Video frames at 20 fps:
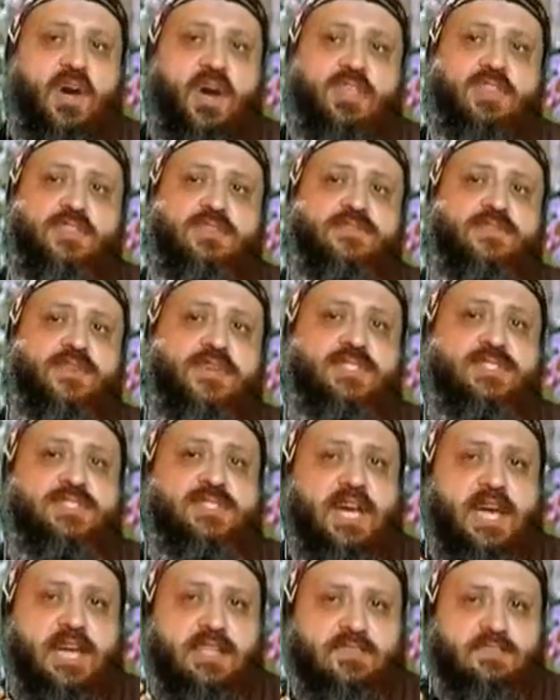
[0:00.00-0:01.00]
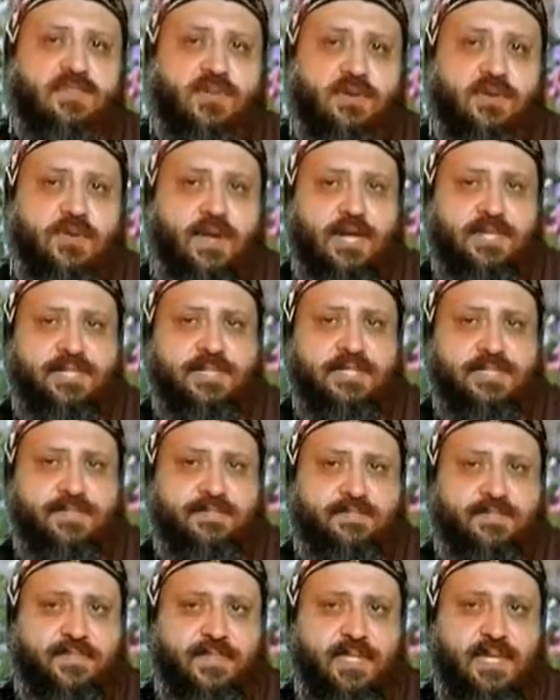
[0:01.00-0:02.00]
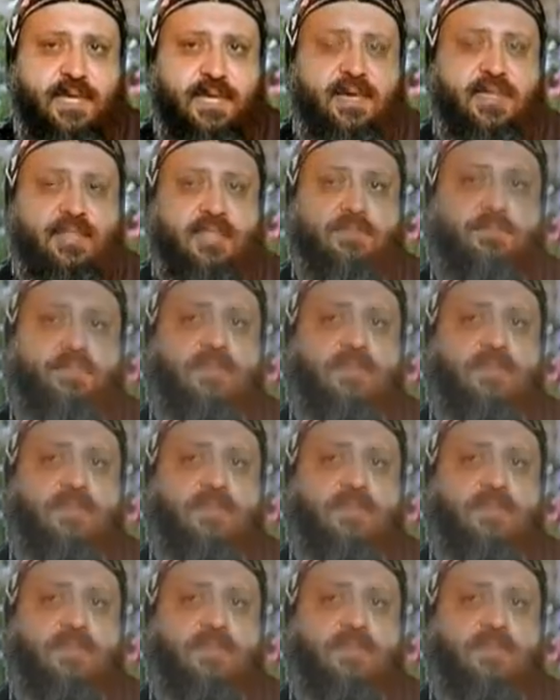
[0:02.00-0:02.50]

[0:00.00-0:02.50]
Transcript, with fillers: On the first sign of the cross, the